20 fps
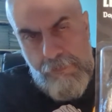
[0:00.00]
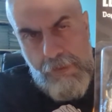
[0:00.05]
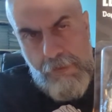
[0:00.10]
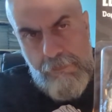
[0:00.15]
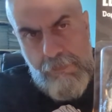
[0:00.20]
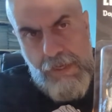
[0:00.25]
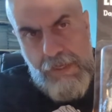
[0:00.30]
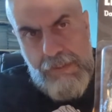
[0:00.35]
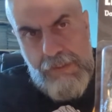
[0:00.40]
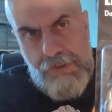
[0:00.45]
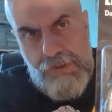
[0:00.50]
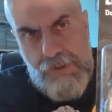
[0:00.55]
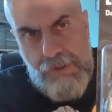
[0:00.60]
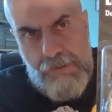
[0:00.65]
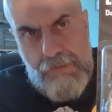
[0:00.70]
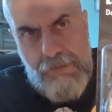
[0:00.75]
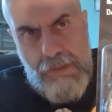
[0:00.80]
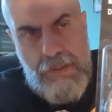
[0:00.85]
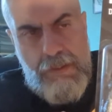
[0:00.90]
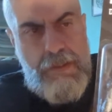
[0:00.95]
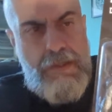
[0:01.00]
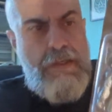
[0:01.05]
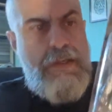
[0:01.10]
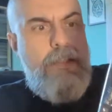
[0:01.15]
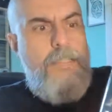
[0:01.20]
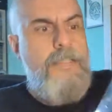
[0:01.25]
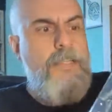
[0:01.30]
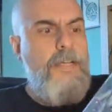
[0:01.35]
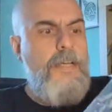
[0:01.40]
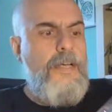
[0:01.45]
packaging,
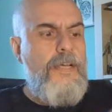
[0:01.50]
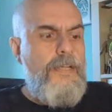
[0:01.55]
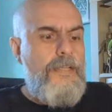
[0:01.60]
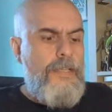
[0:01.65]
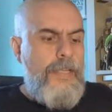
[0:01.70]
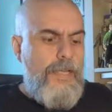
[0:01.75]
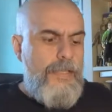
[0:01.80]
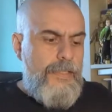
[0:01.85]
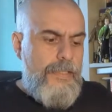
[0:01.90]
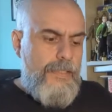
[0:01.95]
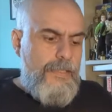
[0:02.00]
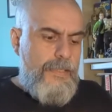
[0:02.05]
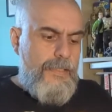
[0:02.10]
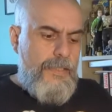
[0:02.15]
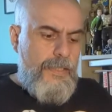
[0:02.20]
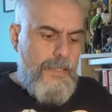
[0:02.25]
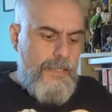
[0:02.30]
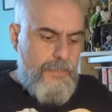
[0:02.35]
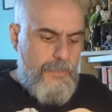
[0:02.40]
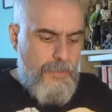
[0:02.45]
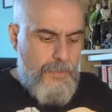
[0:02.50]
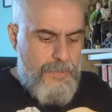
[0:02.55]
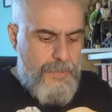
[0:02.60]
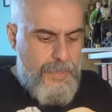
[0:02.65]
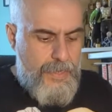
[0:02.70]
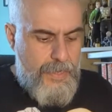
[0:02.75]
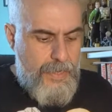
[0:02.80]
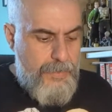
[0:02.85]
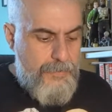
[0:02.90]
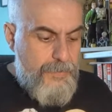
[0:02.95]
and it does
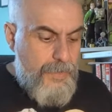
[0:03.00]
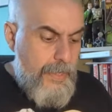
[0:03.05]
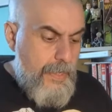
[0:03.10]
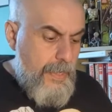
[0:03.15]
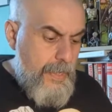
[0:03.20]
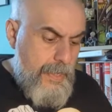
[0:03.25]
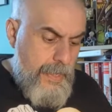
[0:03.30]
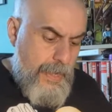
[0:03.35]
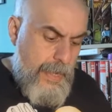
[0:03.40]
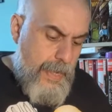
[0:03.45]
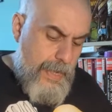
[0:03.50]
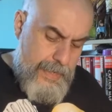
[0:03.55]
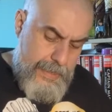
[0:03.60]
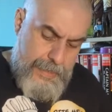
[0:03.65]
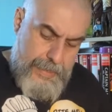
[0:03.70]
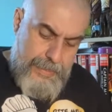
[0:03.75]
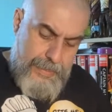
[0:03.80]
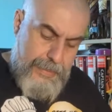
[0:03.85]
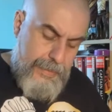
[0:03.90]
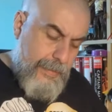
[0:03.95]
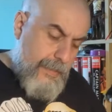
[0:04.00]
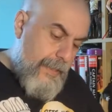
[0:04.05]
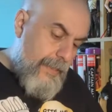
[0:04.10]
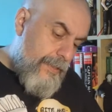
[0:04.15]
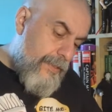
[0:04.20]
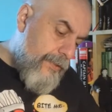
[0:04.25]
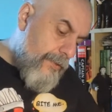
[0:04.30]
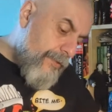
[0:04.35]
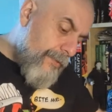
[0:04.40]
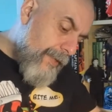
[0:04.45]
have an
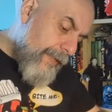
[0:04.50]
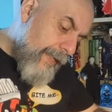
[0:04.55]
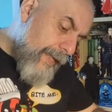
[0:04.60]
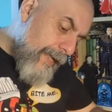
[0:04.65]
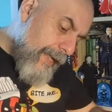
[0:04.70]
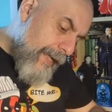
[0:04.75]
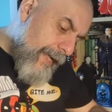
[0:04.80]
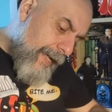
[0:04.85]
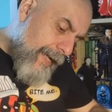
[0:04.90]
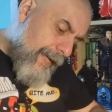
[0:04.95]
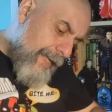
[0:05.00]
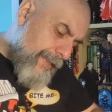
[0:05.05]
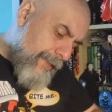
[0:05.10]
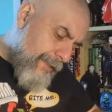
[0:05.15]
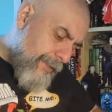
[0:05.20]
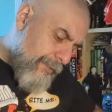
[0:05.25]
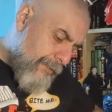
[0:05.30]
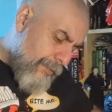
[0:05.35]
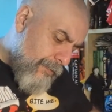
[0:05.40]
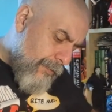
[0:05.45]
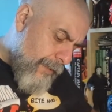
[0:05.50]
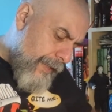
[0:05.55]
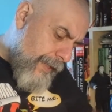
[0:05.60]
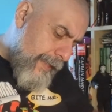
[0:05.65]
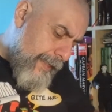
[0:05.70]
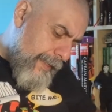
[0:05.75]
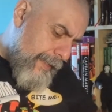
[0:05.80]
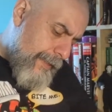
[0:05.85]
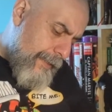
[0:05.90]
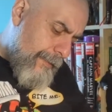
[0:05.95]
accessory as
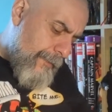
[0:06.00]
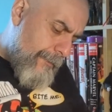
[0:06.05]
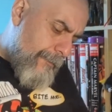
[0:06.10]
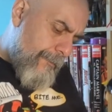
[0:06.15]
well.